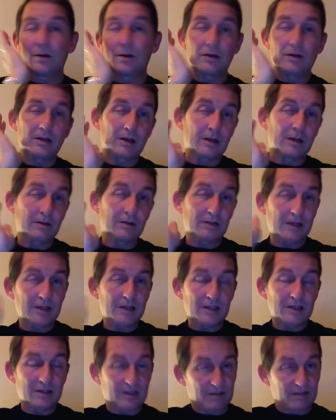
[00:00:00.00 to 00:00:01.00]
You know, Glenn
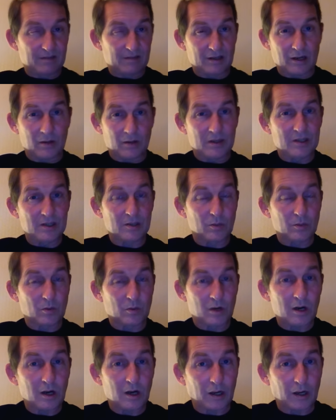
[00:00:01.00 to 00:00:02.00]
didn't even go into
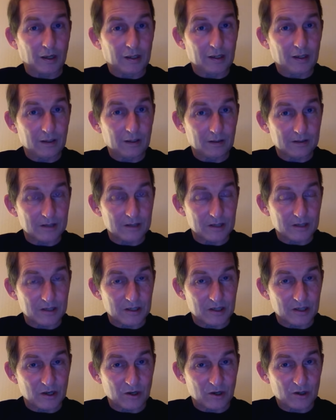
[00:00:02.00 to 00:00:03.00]
why her
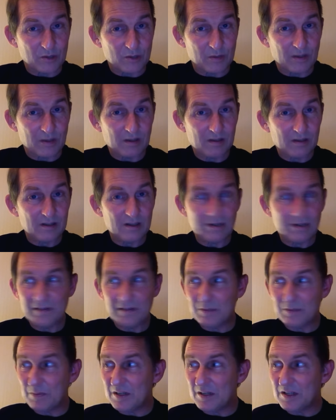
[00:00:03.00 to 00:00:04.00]
sister's in hospital. None of
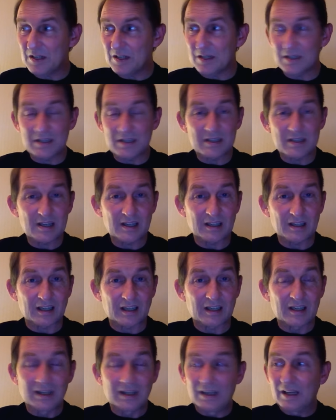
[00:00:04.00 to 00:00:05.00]
his business. He's like that.
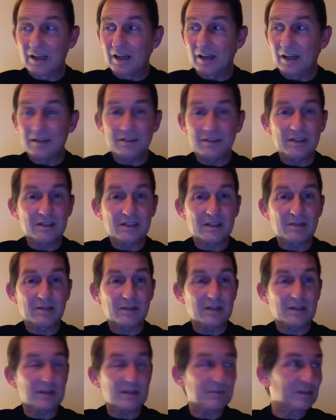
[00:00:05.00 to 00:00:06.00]
And she said, Well,
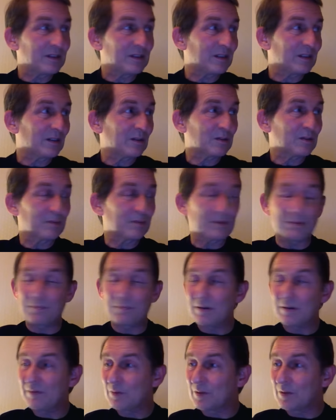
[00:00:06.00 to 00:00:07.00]
come to the hospital. My
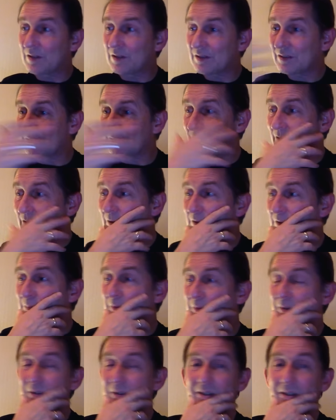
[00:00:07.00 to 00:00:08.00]
brother works at the
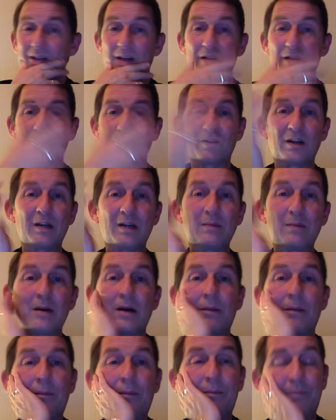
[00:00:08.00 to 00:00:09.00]
hospital, you know, I'll phone him
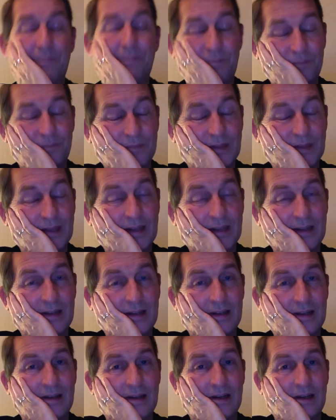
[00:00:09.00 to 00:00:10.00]
up.
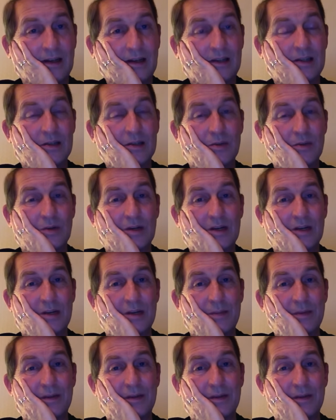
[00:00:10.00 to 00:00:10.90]
And that's what happened.